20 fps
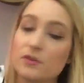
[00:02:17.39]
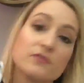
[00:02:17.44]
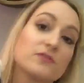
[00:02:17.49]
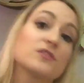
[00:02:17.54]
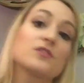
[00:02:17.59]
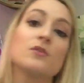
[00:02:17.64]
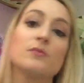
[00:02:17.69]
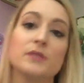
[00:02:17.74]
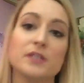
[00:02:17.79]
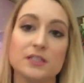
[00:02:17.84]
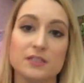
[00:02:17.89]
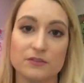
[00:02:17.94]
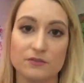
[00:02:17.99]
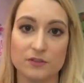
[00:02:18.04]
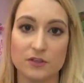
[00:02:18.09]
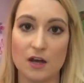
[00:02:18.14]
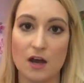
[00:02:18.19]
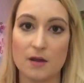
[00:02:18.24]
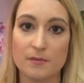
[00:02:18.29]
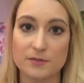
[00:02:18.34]
You have so many
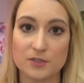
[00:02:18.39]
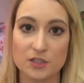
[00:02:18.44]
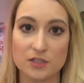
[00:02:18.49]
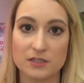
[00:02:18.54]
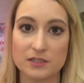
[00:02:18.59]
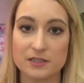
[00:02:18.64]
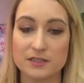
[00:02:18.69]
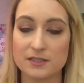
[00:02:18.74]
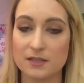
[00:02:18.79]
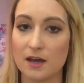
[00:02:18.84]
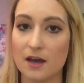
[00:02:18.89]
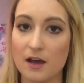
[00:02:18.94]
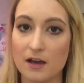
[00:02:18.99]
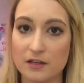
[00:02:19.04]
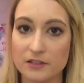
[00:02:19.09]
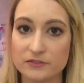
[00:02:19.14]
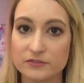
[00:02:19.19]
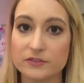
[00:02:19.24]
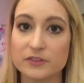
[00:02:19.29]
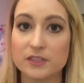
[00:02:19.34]
different options
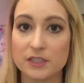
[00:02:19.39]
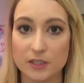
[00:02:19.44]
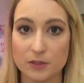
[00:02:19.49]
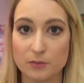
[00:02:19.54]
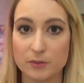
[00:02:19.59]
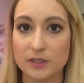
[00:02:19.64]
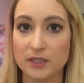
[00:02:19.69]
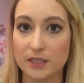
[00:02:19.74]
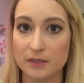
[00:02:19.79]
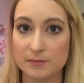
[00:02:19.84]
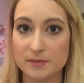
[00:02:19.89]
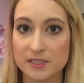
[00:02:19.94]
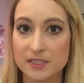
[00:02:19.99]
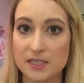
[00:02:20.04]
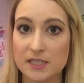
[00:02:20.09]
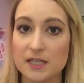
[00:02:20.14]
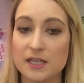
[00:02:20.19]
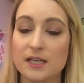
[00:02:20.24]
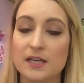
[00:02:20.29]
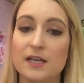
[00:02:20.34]
of liquid
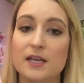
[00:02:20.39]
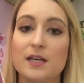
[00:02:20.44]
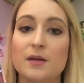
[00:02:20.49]
lipstick,